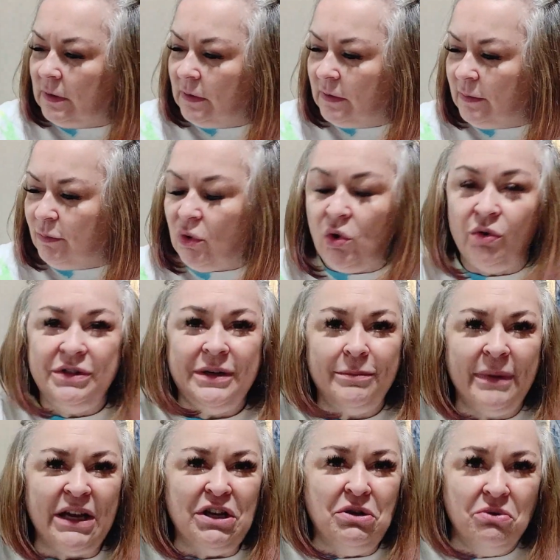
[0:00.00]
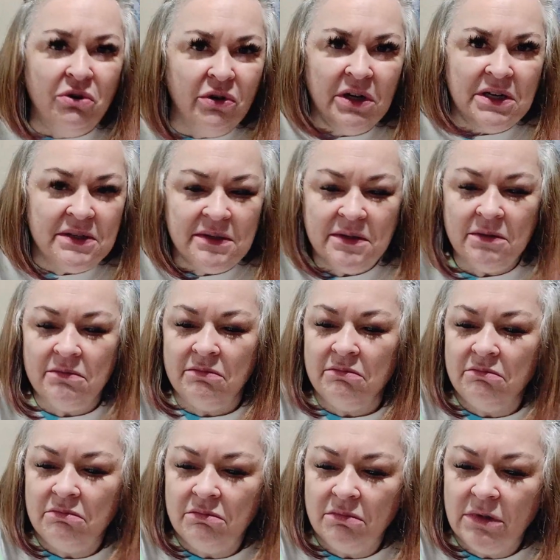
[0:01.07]
Pulled up my uterus,
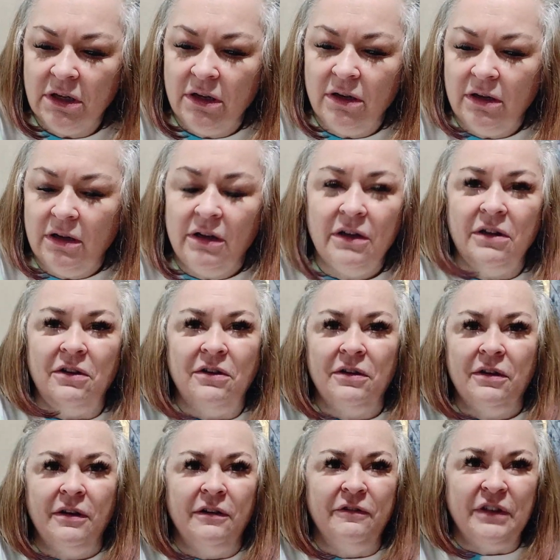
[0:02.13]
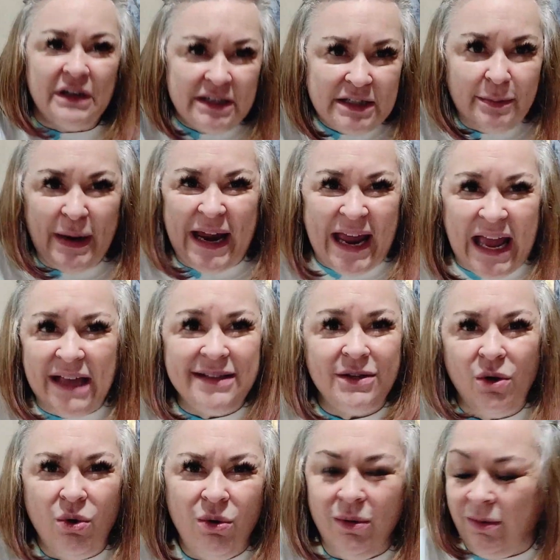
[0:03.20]
fixed my
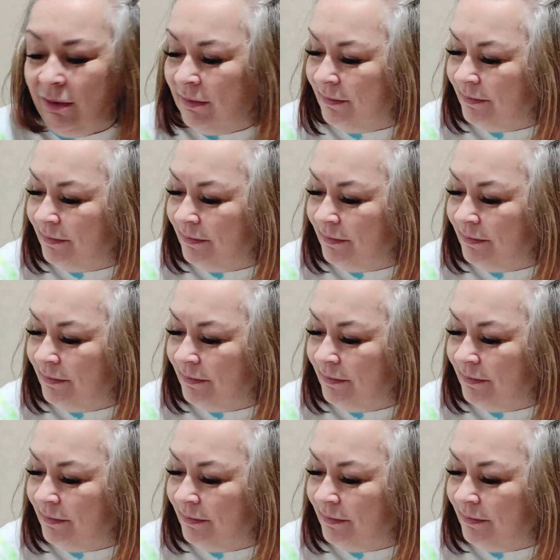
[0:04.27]
asshole.